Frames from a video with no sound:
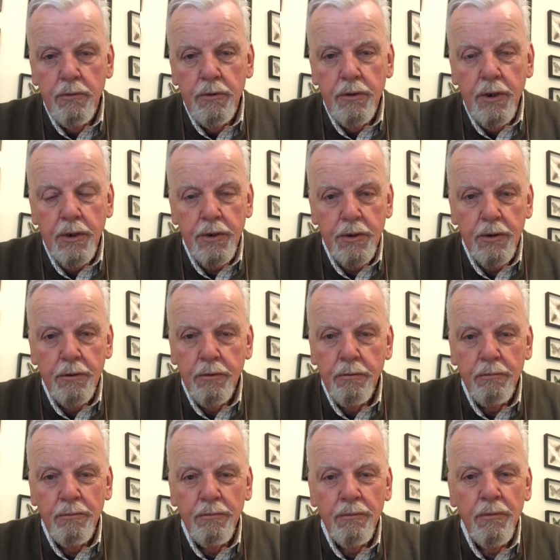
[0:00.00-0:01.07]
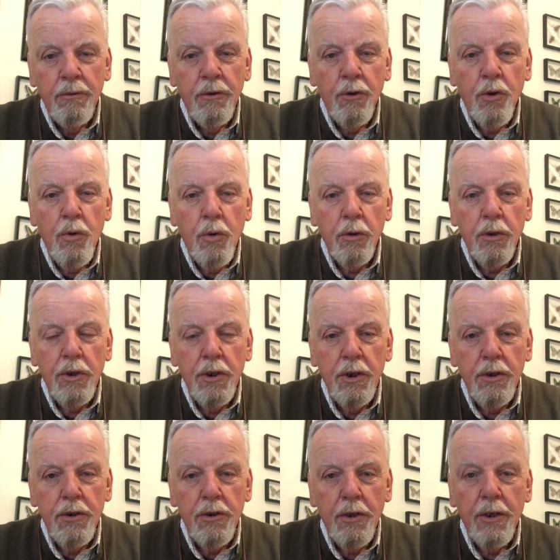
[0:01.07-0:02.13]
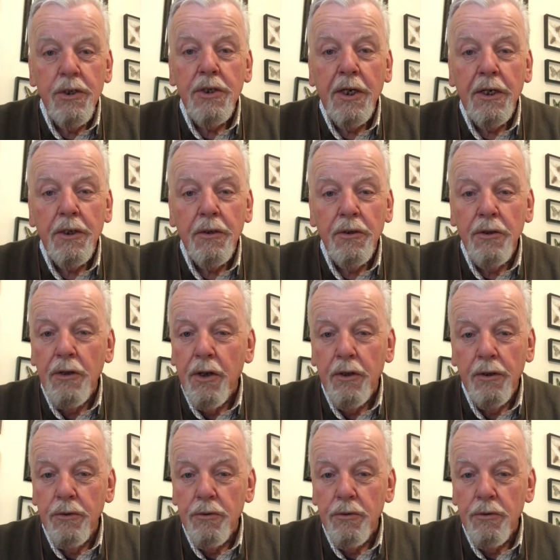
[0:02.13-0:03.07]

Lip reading: Just the quality is just second to none.